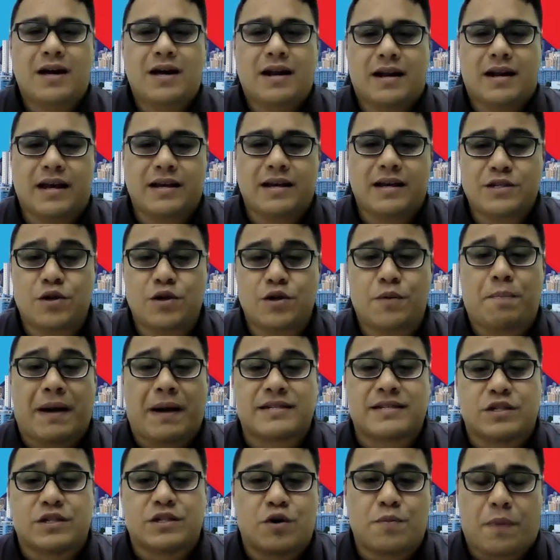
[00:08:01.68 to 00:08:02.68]
There is no
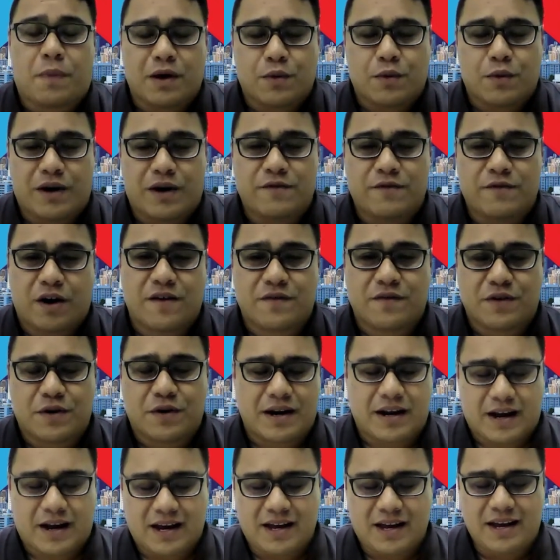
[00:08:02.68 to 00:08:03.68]
plus 0.1 for
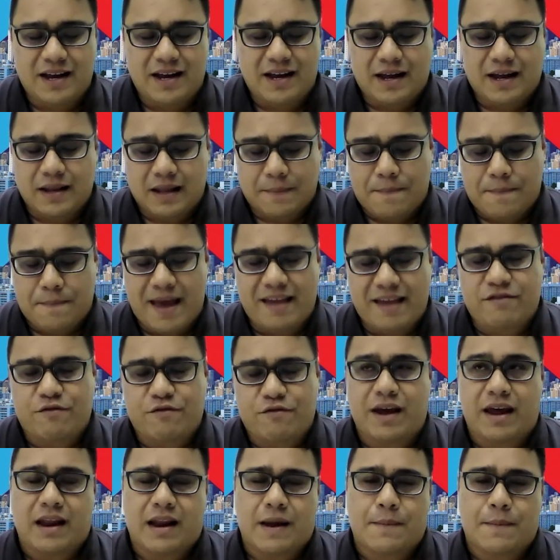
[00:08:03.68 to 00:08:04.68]
everyone. The best
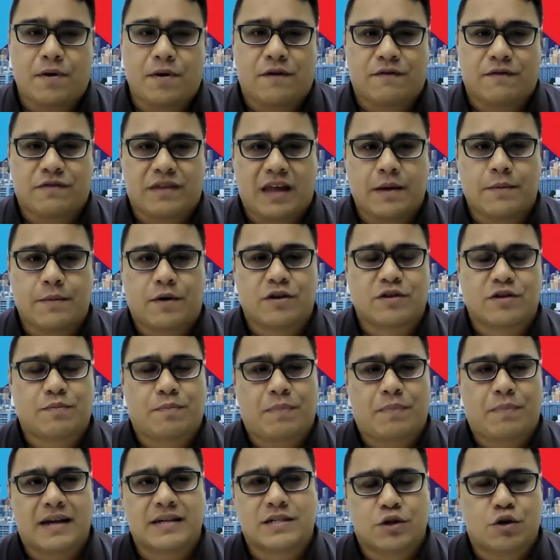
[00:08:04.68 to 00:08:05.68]
rate at that point of time was
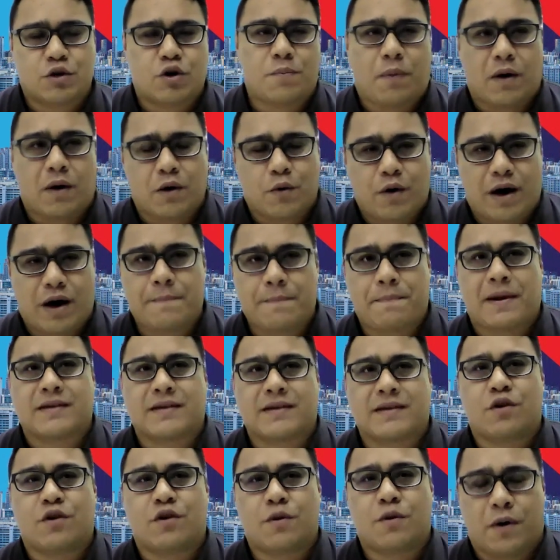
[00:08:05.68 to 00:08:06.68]
plus 0.1, plus
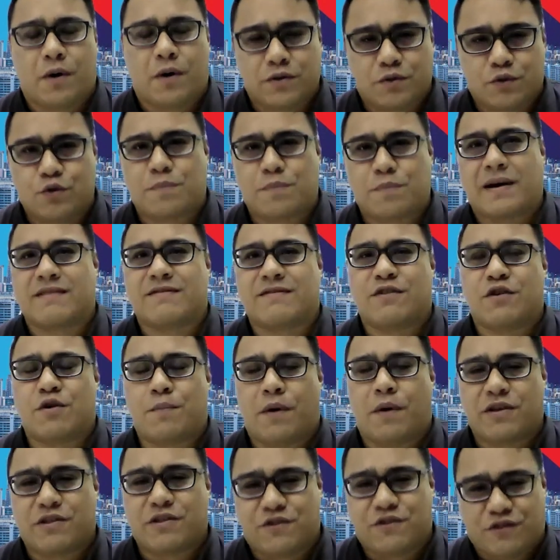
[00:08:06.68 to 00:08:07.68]
0.2, plus
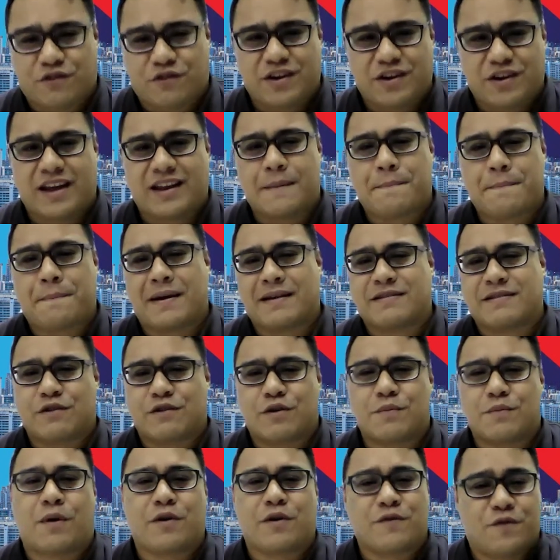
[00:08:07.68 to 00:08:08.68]
0.3, and then plus
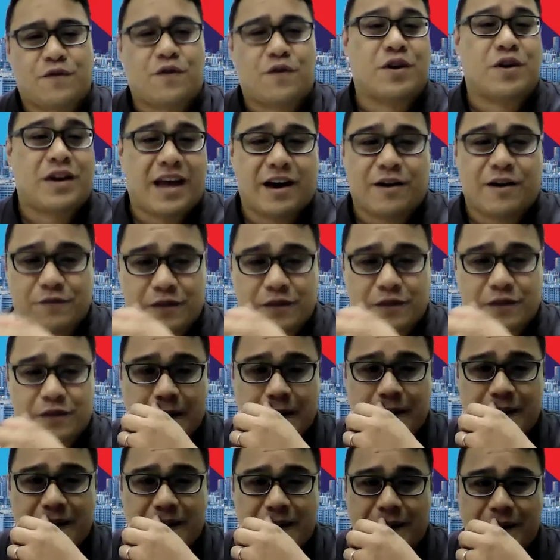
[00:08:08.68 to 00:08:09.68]
0.4 thereafter.
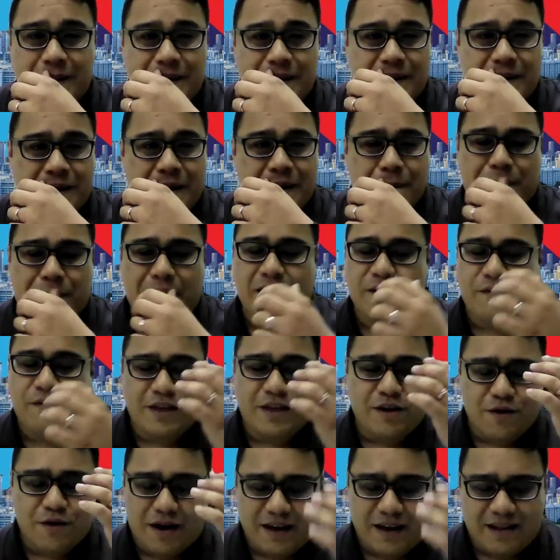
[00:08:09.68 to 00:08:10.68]
But when
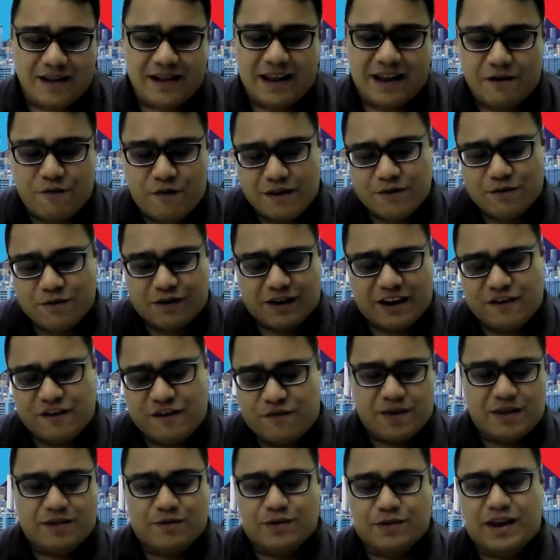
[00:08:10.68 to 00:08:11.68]
you are in that rate you give
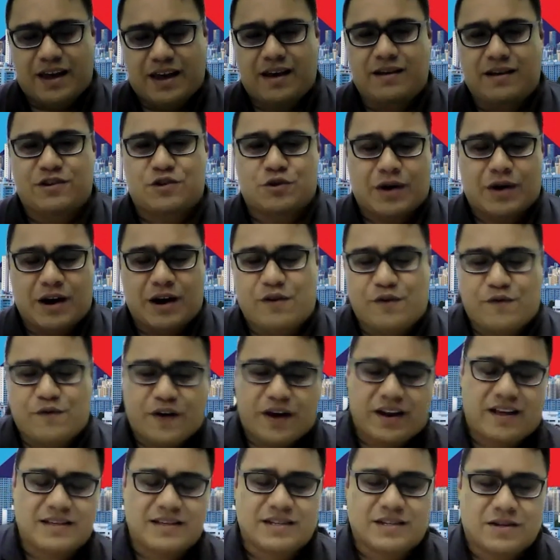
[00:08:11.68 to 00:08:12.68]
me today, should I
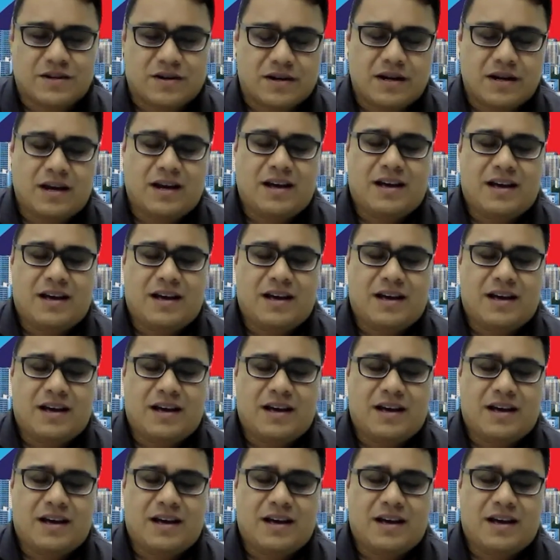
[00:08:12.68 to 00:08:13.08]
refinance or not?